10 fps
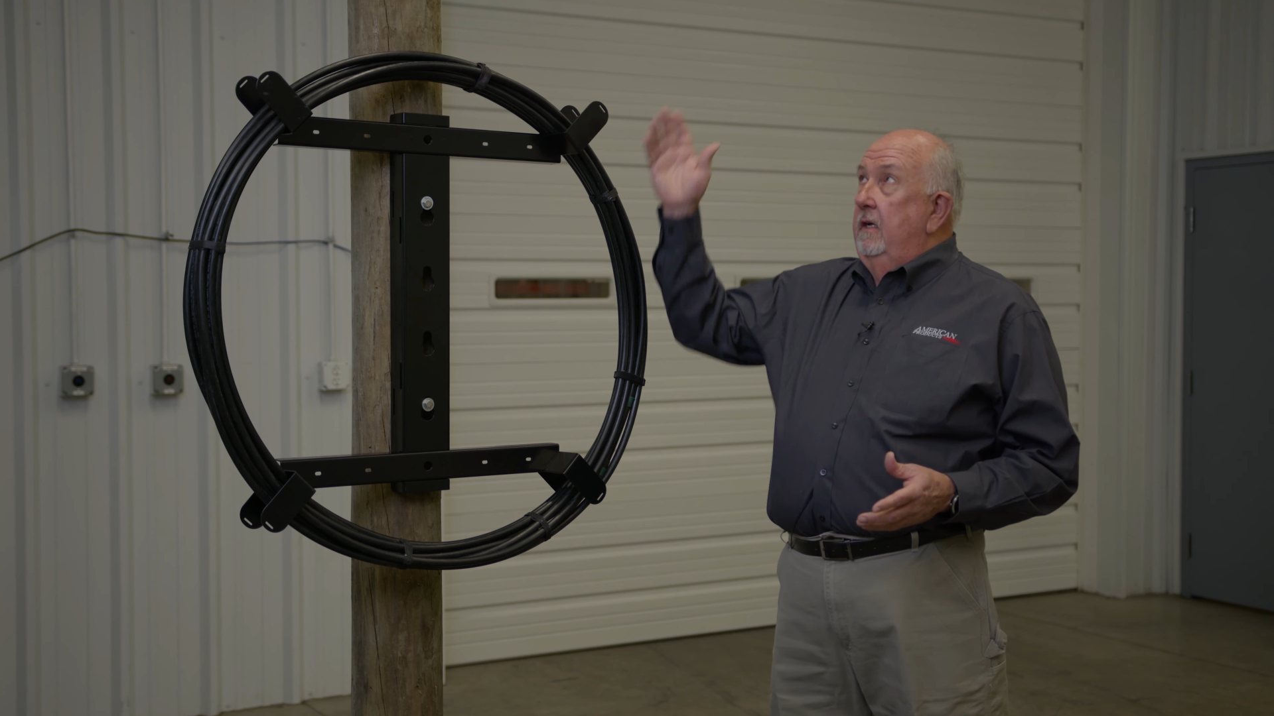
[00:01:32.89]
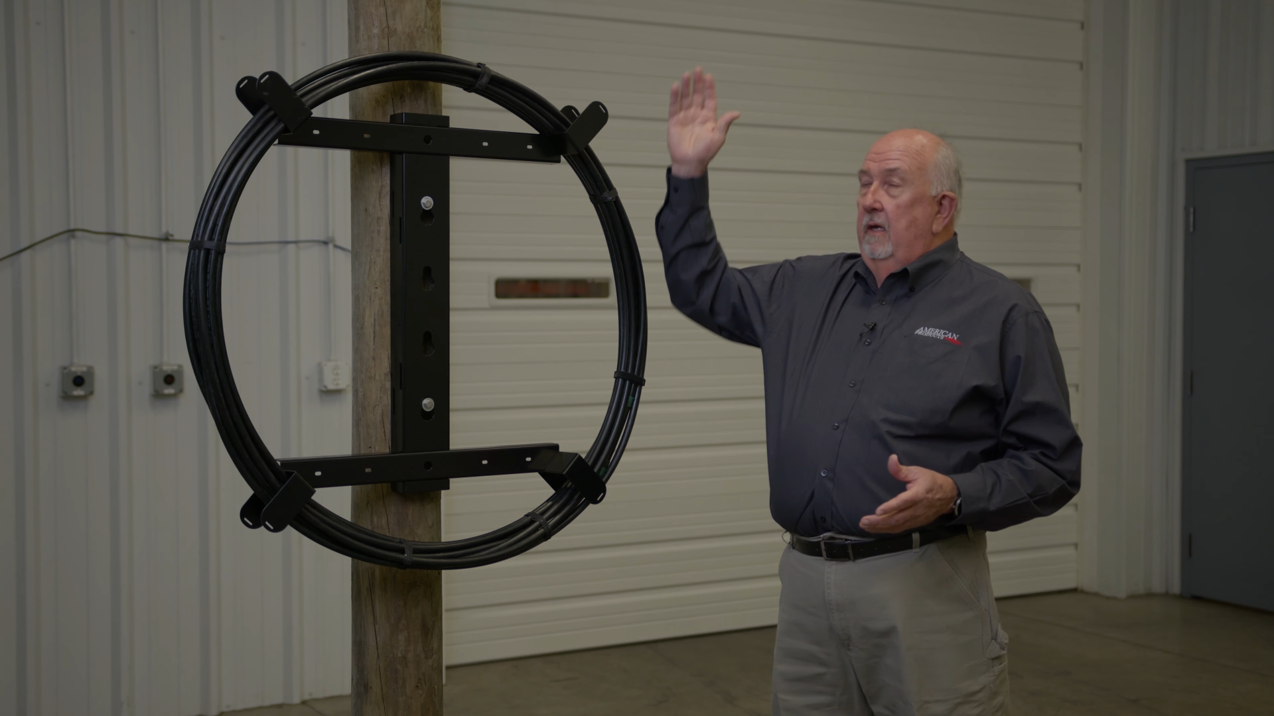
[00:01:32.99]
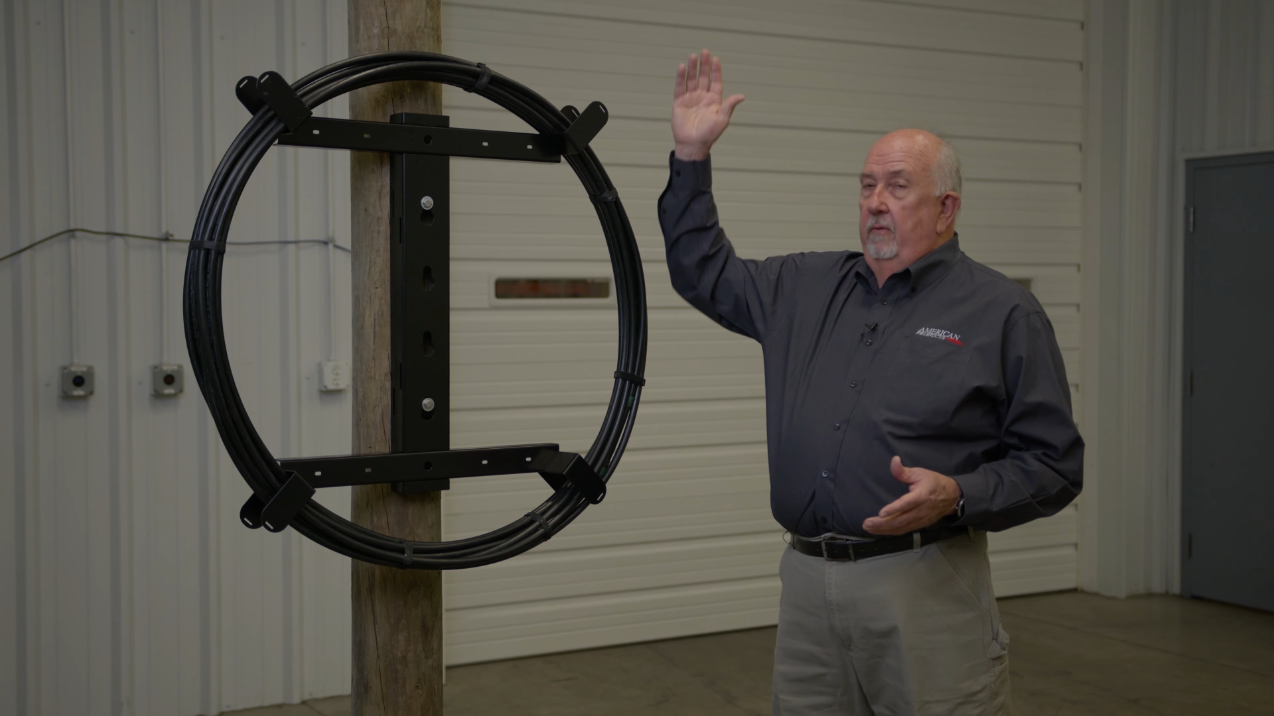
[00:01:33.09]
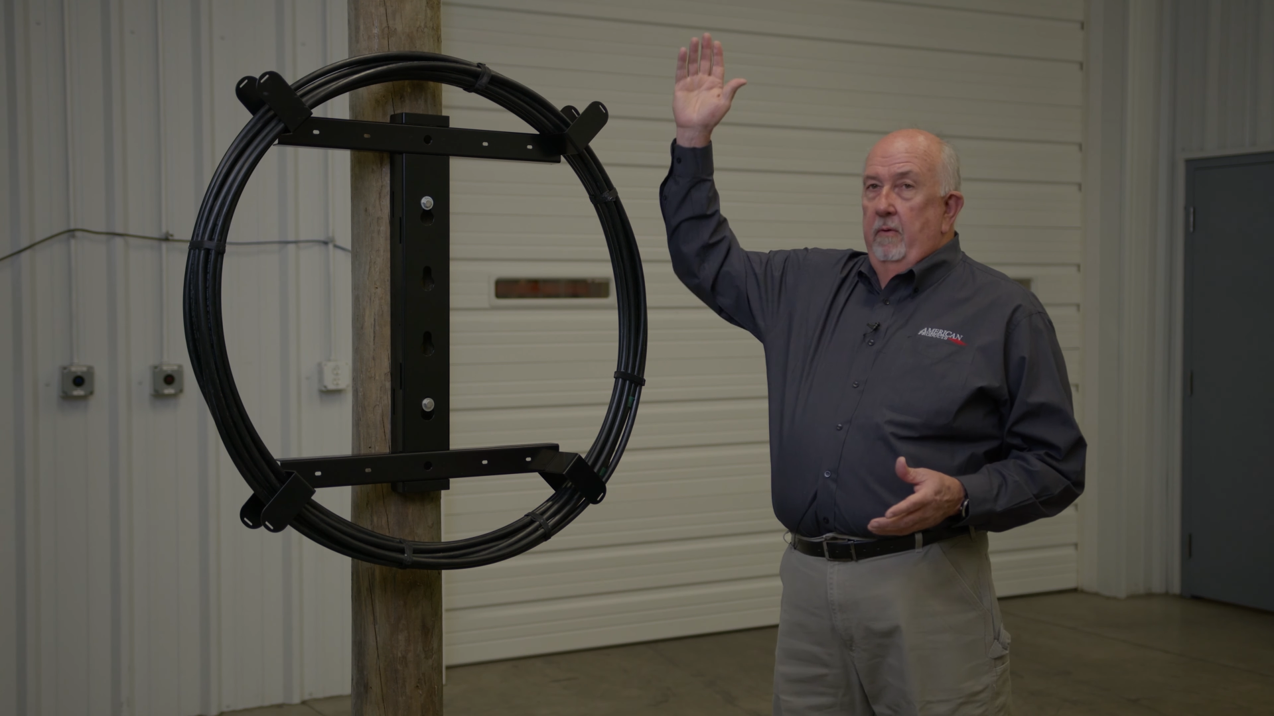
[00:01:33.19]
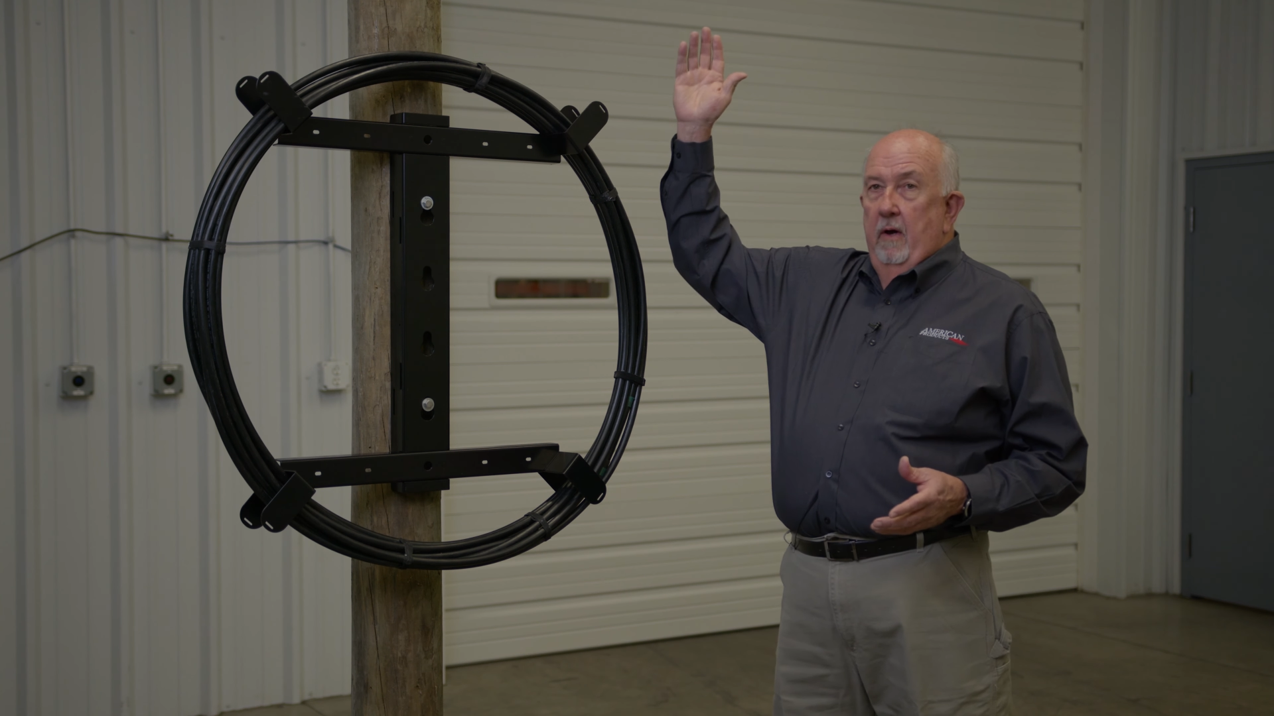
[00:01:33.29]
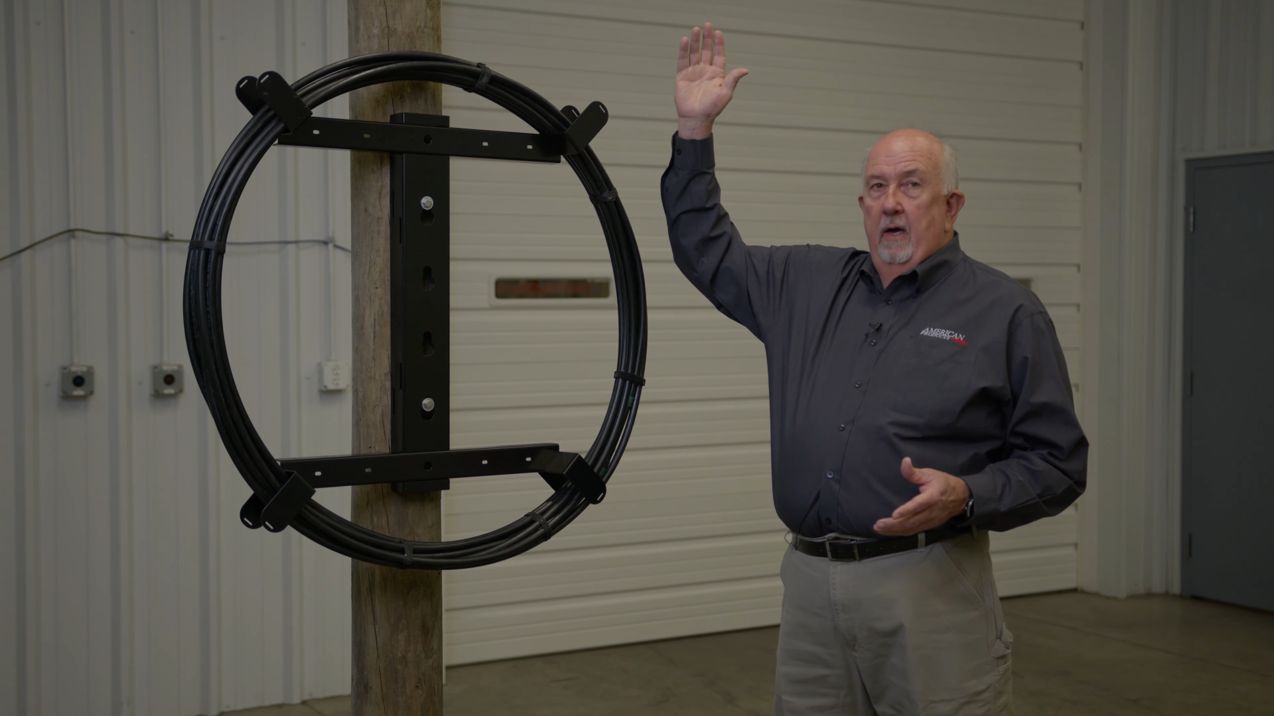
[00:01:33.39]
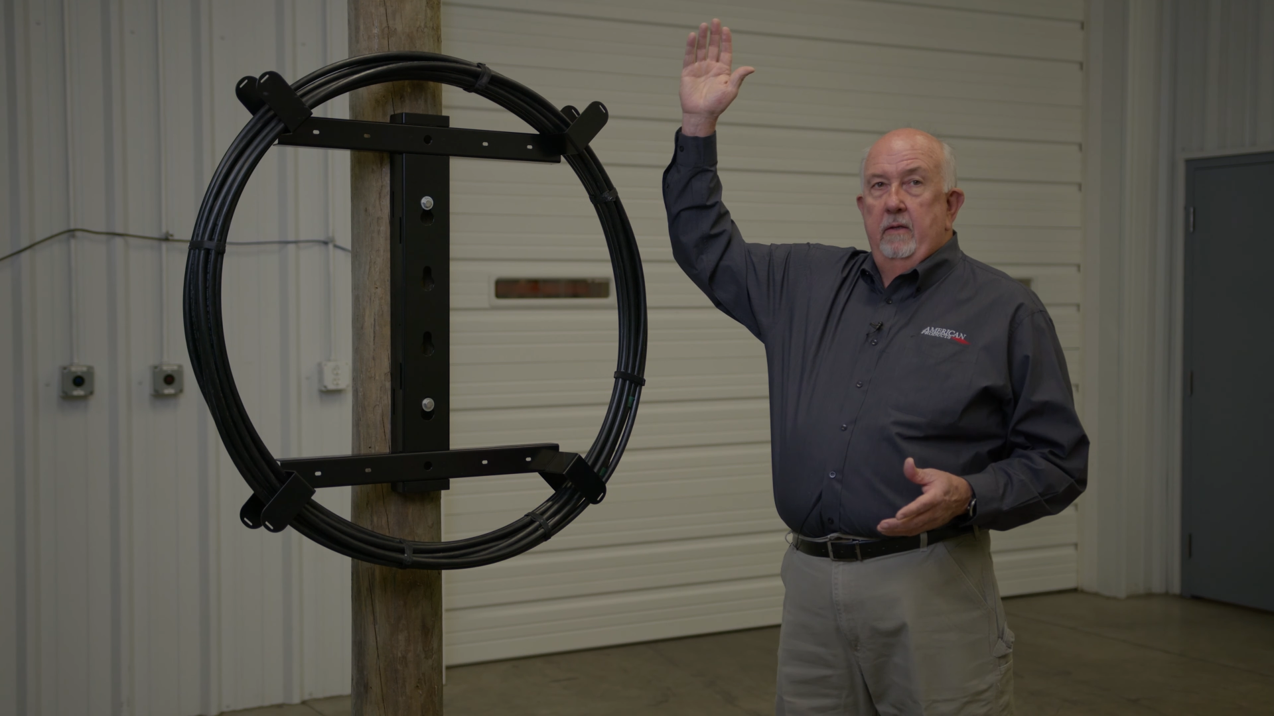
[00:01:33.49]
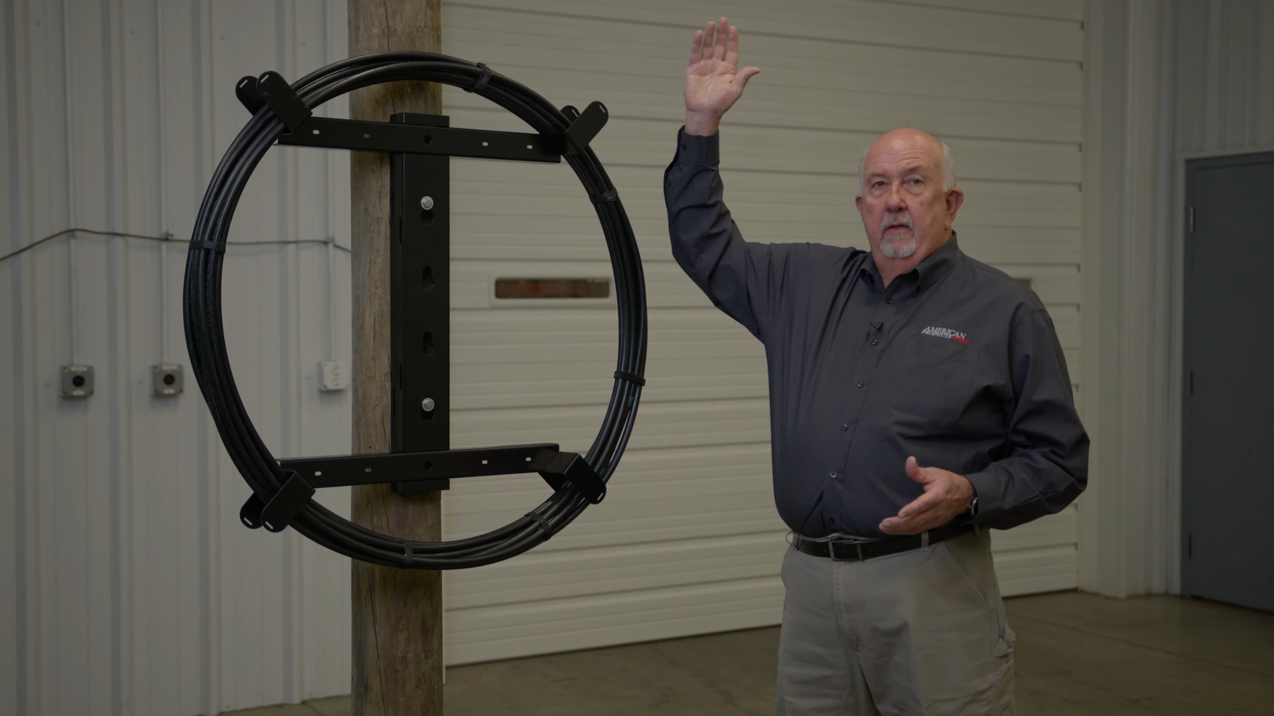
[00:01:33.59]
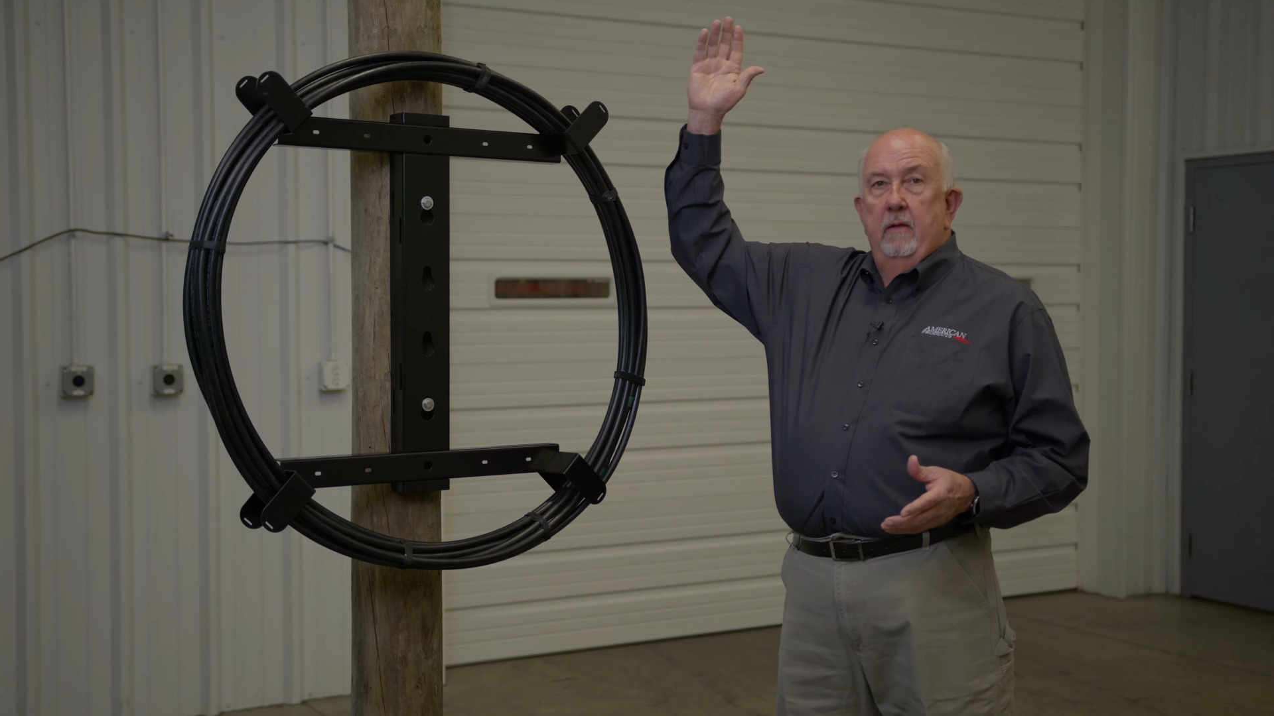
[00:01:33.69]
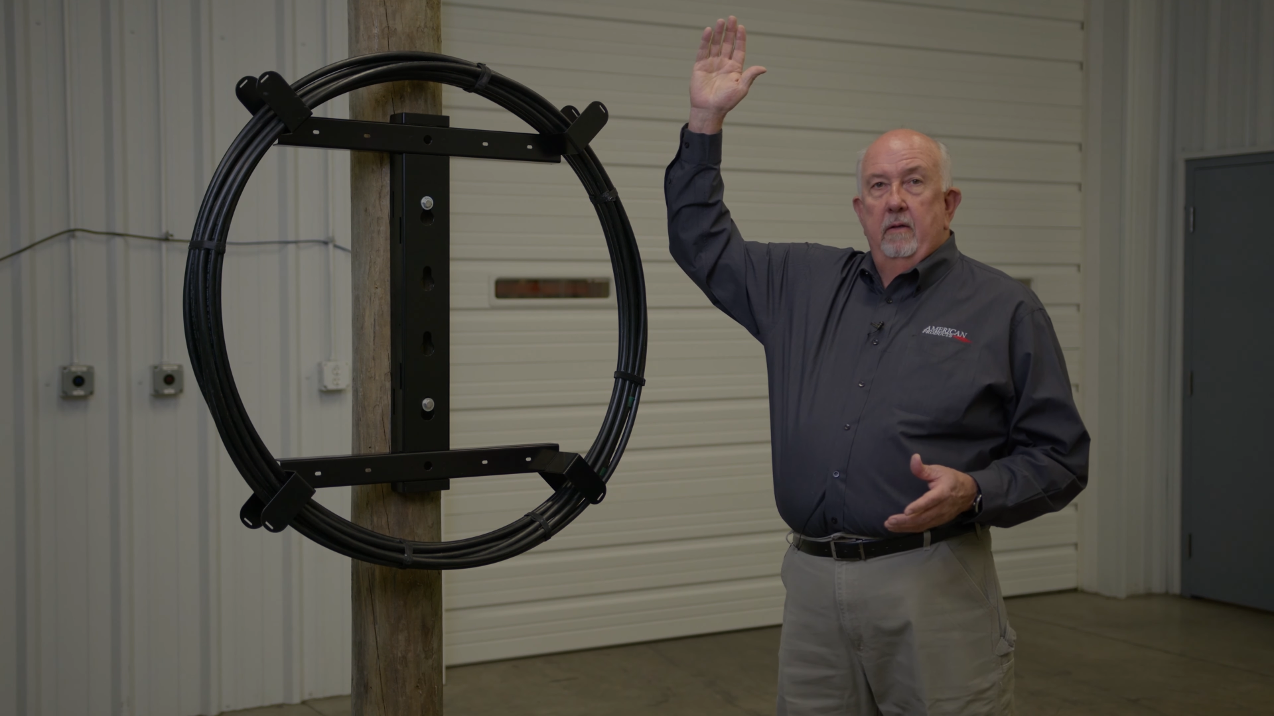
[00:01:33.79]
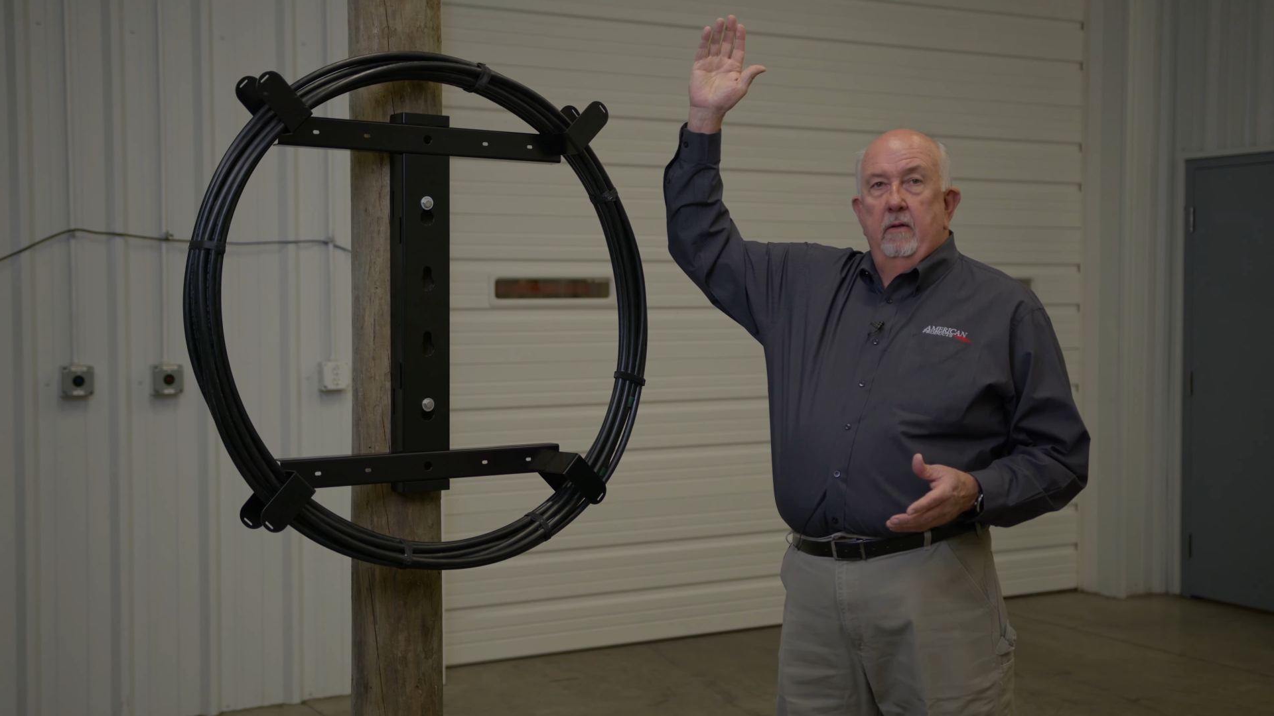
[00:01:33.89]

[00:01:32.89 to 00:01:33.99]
can run